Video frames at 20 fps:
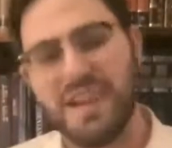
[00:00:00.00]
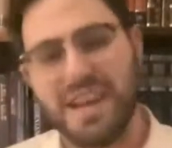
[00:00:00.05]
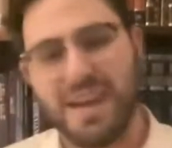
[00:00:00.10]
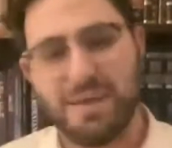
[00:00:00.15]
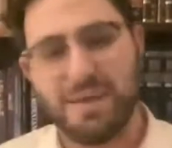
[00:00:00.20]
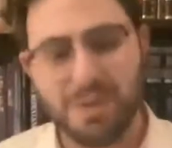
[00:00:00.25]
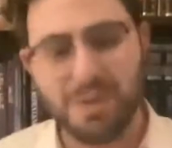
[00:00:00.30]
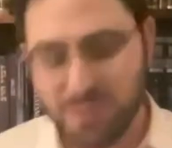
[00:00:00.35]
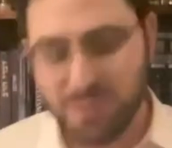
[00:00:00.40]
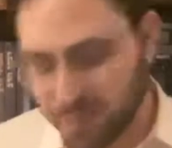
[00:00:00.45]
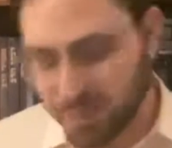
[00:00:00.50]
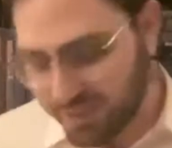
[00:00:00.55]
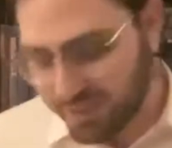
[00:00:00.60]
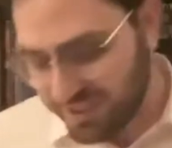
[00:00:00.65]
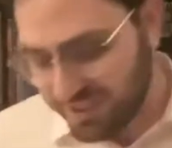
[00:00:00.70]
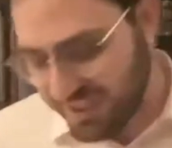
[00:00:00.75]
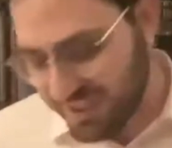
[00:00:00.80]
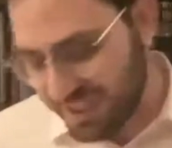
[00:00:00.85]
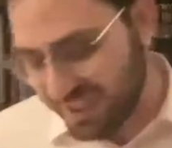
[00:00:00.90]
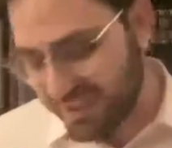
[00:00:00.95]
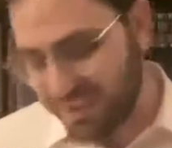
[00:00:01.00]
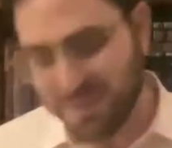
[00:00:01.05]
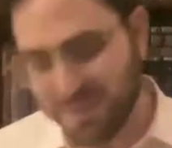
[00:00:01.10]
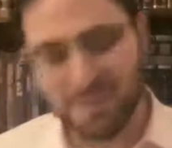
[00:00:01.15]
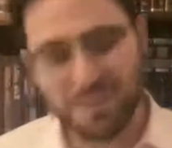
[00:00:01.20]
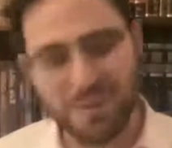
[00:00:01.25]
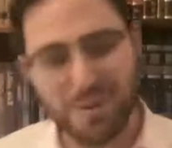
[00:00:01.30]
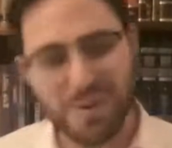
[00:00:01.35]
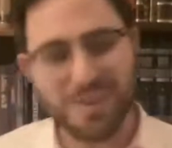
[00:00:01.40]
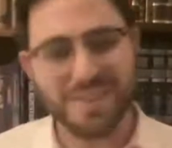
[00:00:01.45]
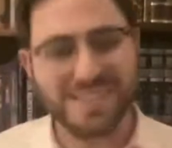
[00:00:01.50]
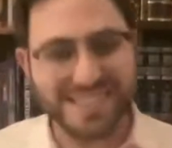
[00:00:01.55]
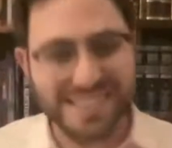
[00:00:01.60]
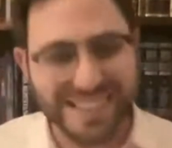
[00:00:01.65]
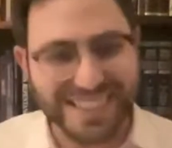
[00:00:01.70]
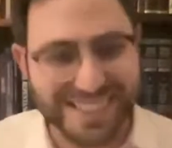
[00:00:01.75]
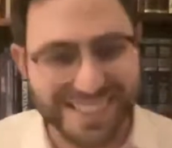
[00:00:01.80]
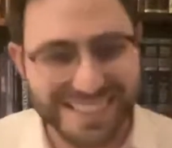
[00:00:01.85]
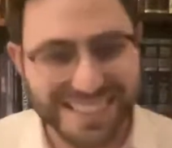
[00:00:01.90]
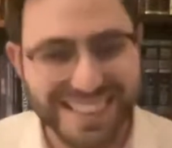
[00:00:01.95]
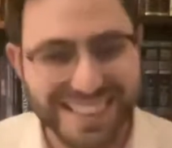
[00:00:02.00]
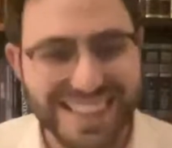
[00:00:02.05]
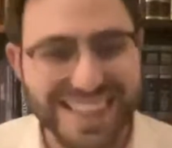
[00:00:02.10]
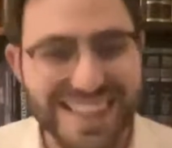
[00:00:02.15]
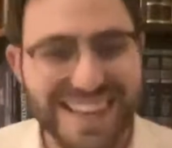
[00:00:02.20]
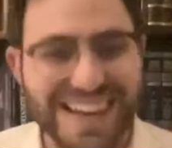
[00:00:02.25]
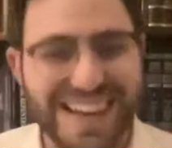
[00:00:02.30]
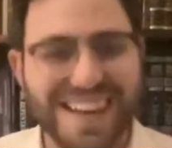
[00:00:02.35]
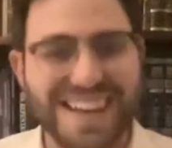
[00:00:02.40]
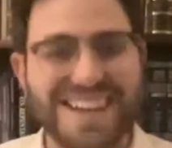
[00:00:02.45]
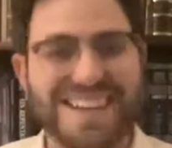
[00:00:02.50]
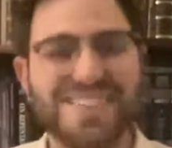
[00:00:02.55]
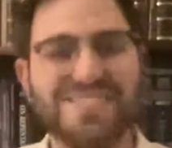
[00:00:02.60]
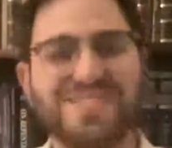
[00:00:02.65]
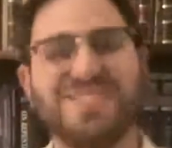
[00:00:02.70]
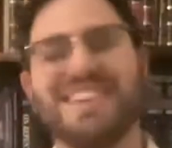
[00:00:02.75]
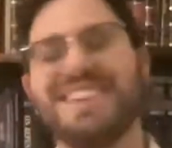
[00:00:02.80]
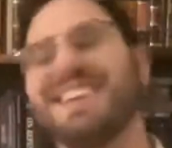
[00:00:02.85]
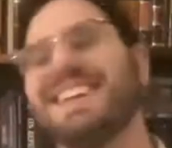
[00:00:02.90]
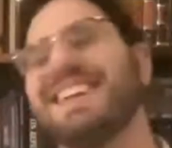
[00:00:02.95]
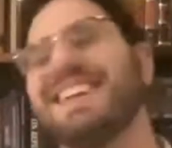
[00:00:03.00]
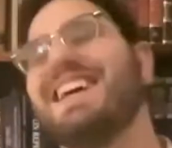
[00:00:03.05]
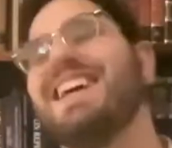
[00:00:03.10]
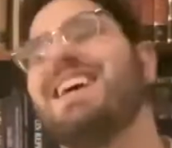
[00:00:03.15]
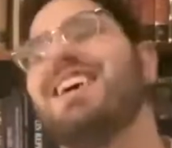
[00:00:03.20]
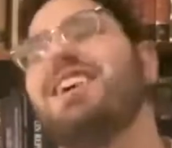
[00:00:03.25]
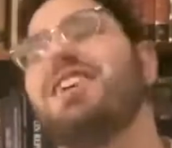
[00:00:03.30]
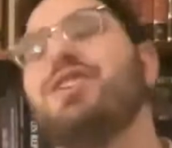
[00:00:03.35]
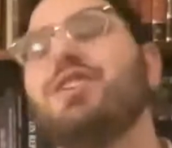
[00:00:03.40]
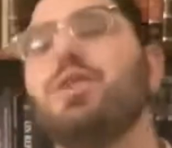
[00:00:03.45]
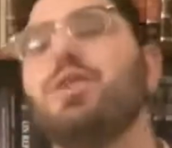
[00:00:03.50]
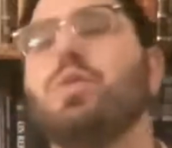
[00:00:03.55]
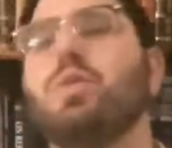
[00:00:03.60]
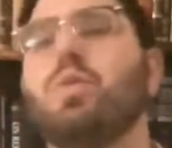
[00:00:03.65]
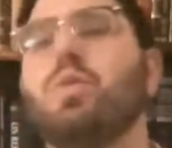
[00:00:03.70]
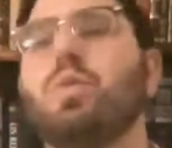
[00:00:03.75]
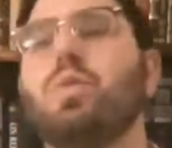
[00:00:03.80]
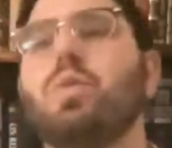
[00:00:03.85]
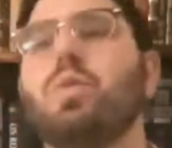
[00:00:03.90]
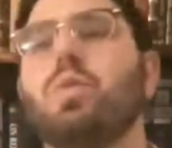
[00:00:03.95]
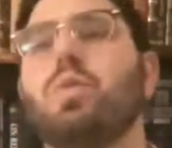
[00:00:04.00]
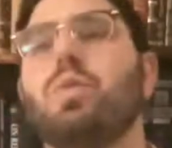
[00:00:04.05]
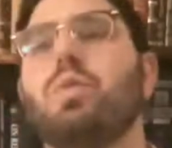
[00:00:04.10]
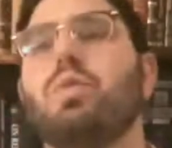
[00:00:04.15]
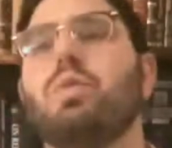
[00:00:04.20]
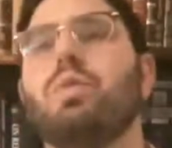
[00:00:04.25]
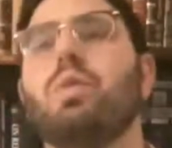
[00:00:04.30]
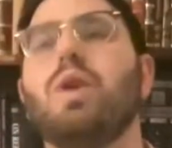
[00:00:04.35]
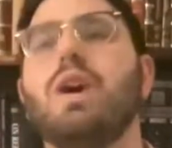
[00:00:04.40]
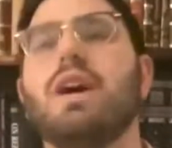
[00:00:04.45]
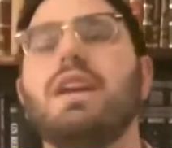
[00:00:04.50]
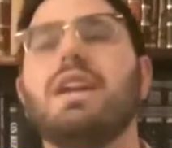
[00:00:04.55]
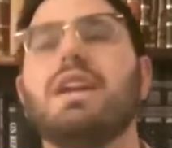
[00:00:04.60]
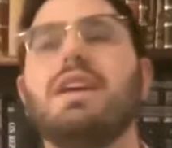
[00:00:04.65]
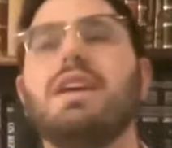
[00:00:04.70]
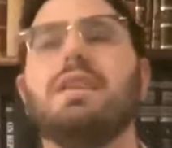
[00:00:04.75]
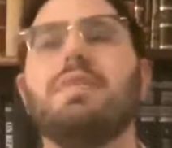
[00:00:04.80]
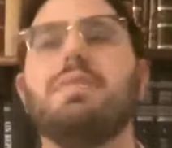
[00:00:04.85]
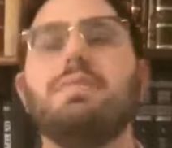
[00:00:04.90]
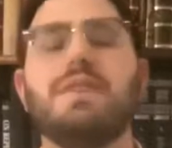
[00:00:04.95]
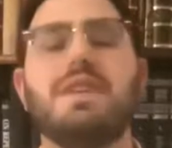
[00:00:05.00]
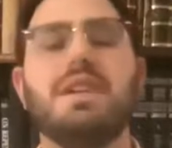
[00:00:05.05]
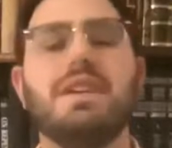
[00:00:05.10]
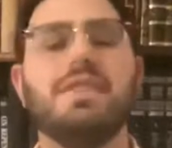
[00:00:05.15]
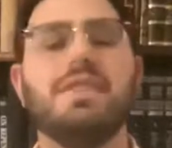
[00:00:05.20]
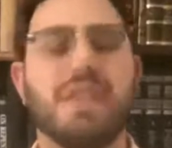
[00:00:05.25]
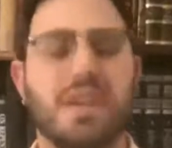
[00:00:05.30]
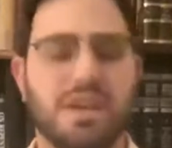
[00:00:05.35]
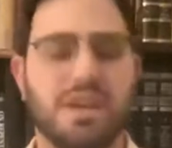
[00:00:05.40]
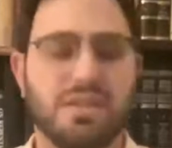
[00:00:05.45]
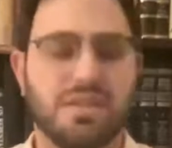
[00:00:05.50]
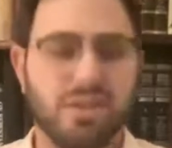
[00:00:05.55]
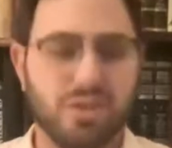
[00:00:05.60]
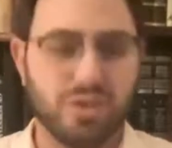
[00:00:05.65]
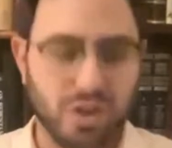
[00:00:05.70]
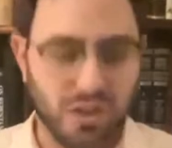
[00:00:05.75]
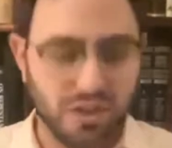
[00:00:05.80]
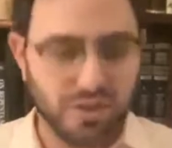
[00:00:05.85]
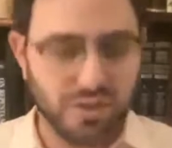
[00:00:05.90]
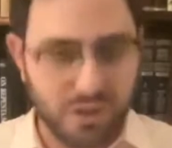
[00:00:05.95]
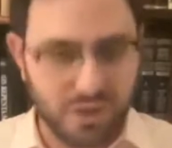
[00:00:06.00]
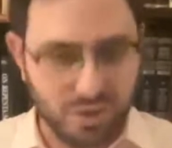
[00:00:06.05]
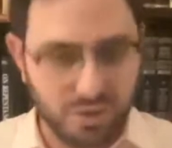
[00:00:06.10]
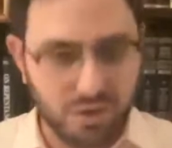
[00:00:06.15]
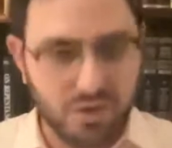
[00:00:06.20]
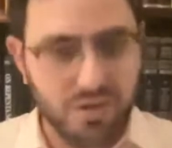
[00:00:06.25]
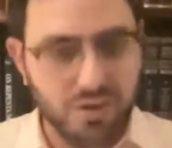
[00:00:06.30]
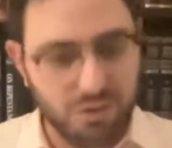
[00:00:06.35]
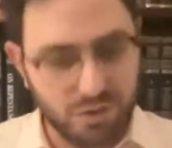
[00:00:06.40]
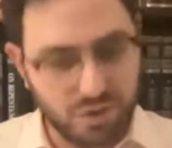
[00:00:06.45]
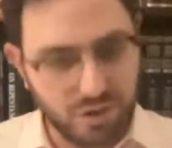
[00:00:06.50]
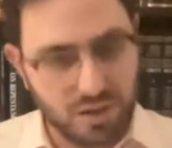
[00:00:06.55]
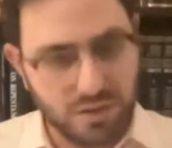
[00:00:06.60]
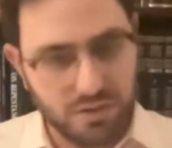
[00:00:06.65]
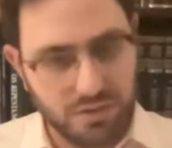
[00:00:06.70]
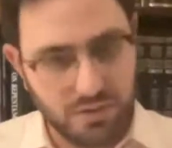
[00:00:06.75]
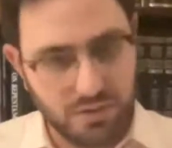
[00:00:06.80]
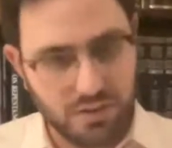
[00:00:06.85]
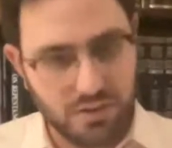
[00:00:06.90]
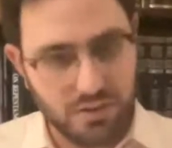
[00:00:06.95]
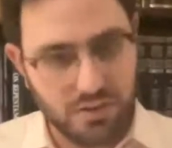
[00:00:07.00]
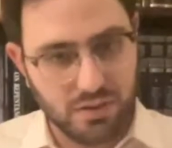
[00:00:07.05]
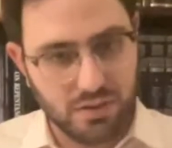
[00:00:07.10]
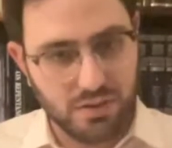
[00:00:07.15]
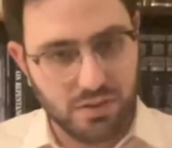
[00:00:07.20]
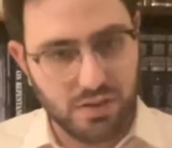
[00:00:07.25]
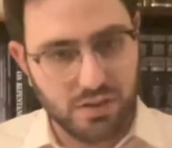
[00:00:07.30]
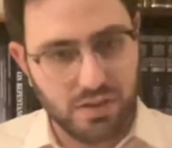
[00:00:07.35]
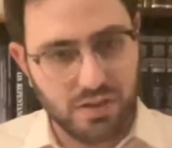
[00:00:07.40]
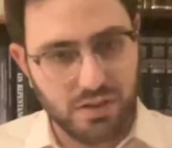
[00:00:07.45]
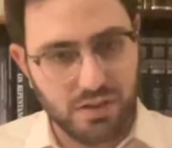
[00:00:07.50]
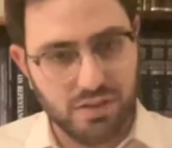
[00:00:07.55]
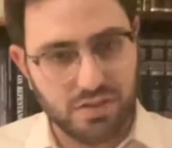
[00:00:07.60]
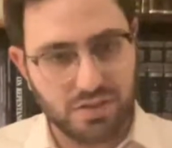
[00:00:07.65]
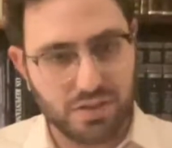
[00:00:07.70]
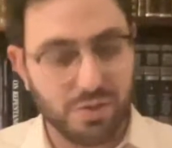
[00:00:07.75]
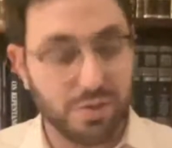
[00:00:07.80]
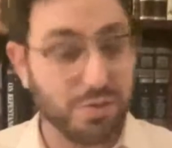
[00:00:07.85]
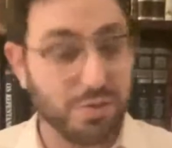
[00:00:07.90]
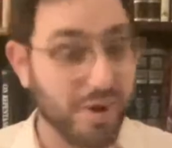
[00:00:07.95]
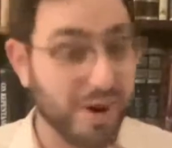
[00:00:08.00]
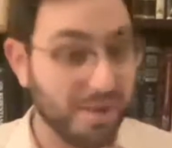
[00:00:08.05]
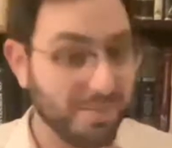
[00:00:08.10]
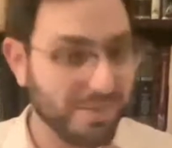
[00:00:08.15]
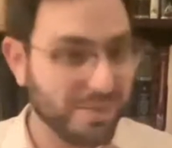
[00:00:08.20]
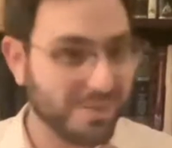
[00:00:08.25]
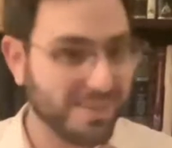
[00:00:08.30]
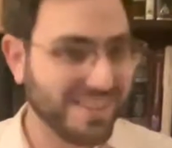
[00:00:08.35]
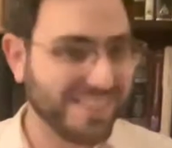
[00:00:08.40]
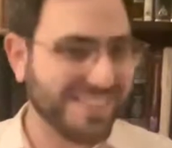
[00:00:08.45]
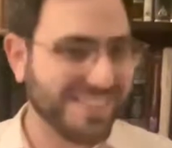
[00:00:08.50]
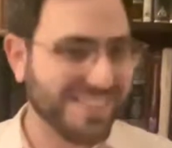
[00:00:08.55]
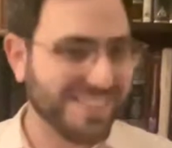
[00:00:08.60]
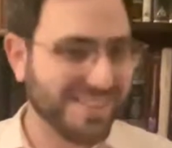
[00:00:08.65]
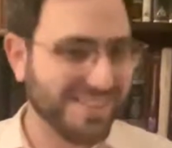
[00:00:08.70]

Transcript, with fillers: a habit of only saying things we've already said, um, you know, what gives Eretz Israel a special kedusha? So the Rambam that's,